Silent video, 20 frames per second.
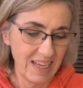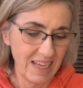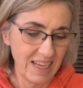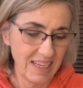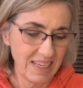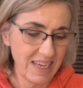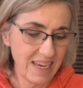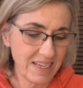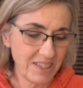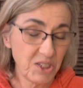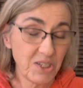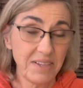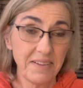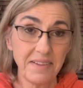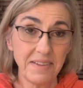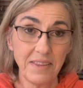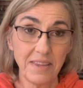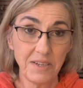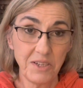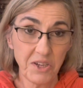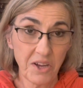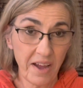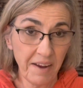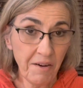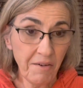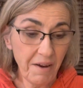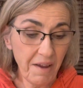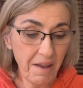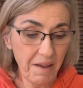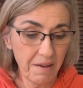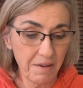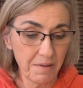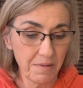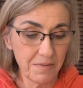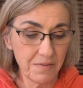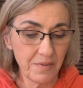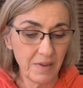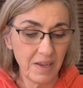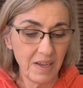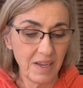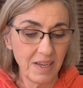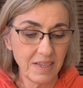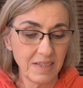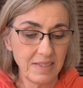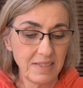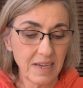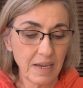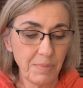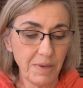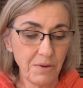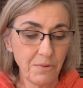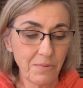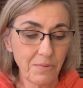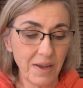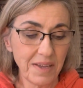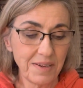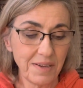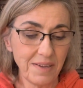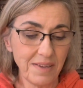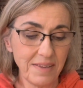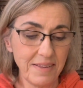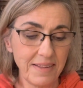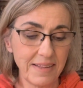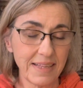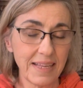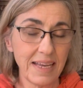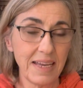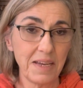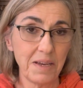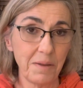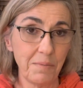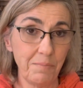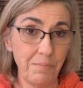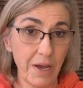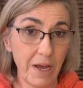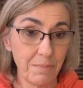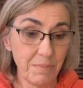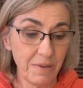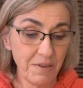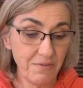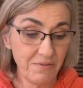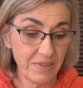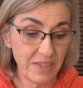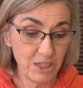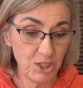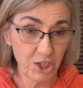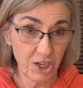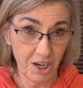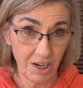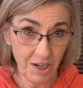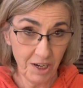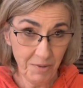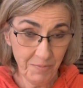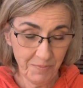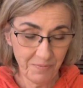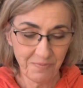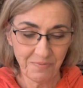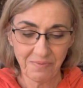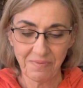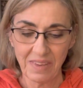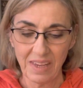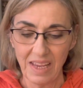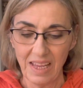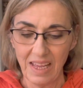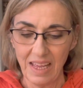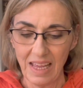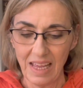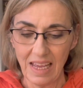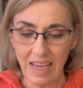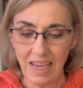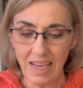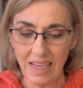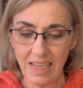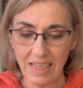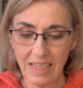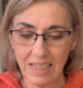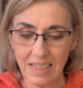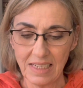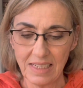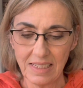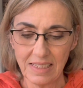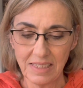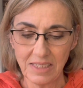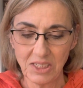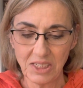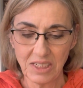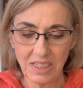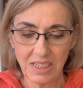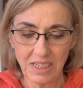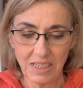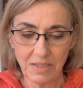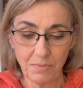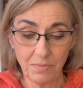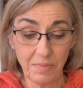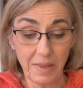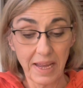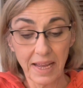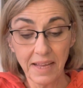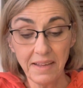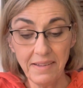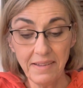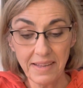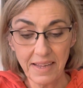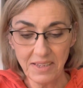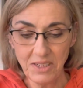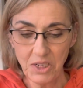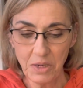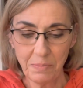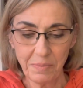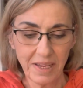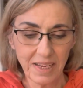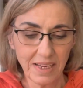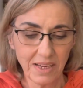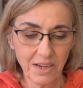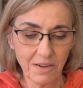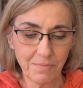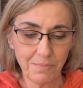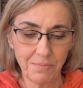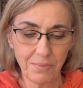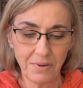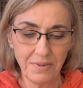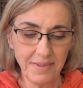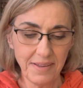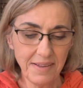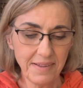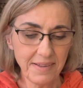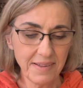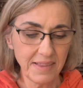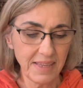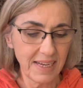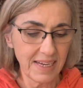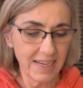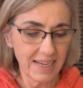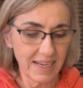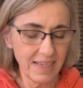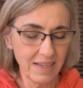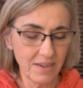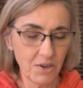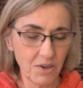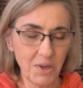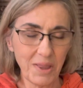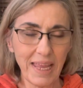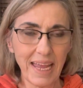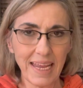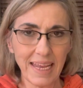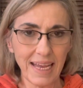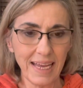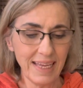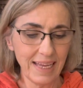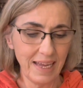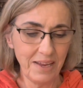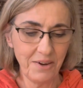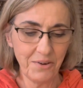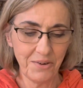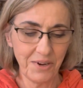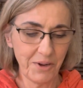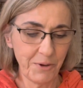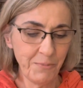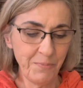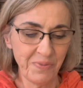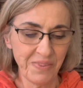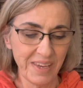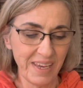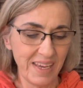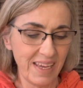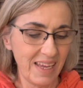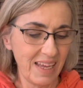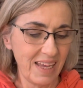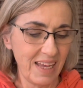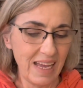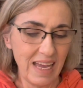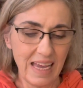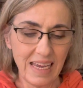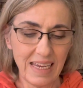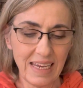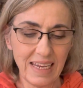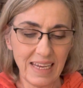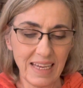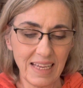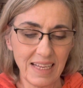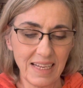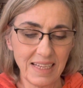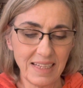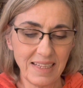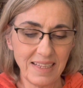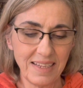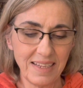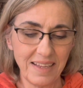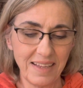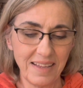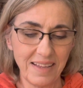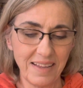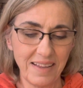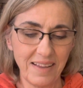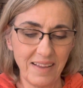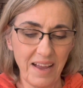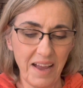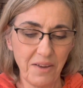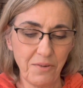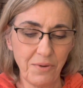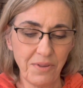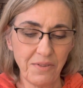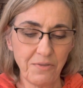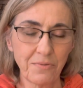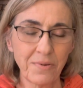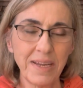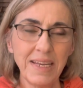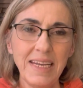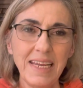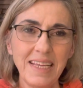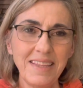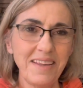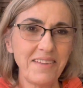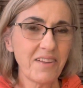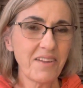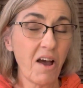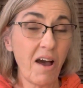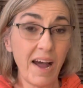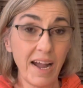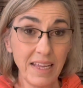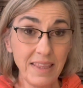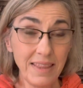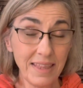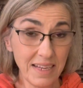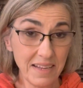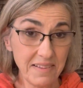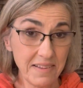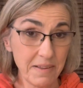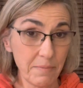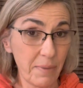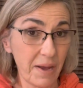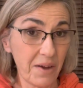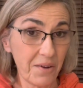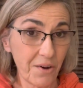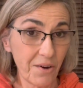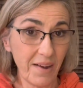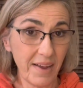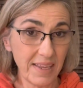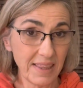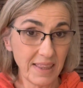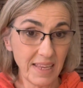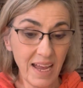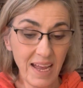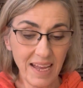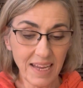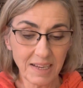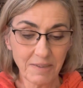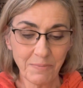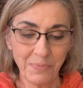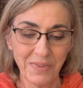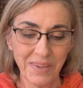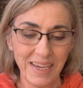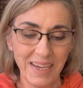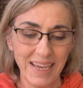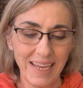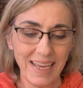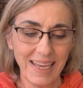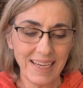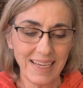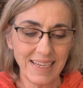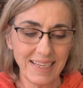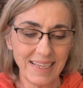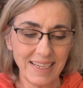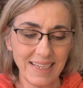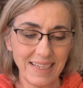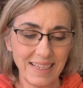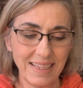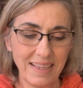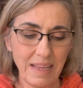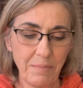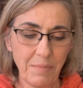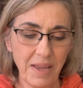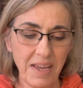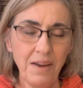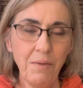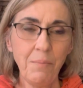yeah, she's the daughter of Debbie Reynolds and Bobby Fischer. And she, like I said, she played Princess Leia, or Leia, I don't know. And I was reading these odd things about her online, and they made a